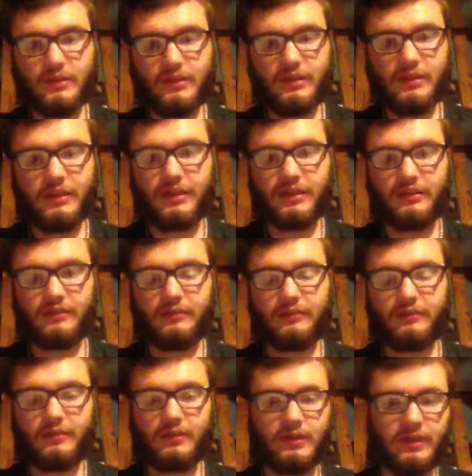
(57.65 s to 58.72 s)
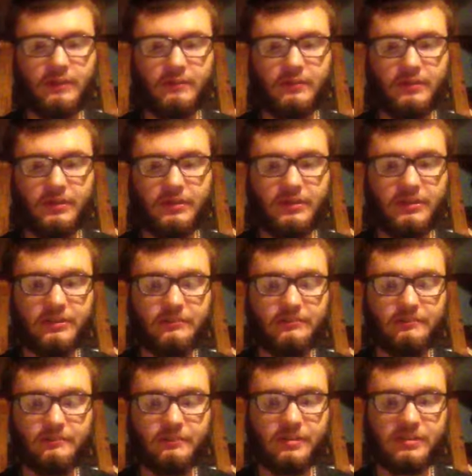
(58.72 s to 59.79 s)
And I'm going to
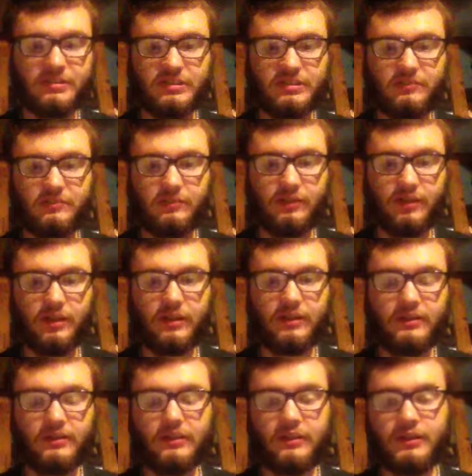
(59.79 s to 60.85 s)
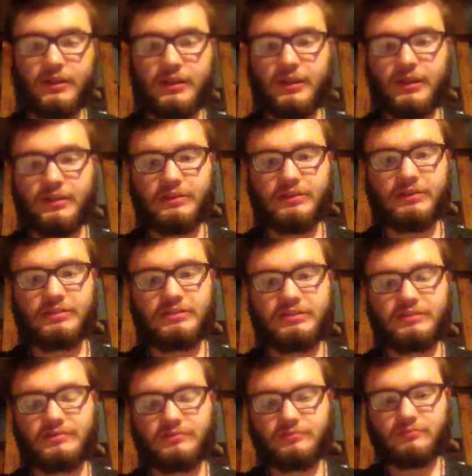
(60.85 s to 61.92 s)
miss it a lot
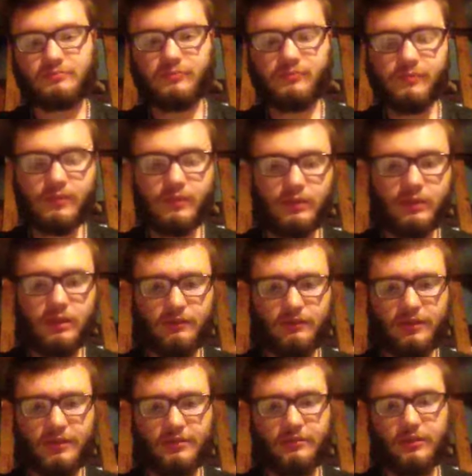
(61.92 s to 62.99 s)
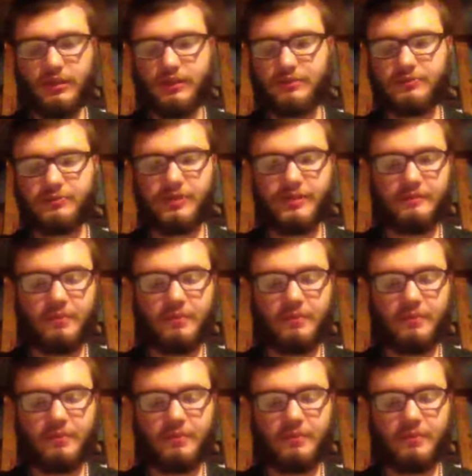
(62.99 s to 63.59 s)
because I've had a lot of great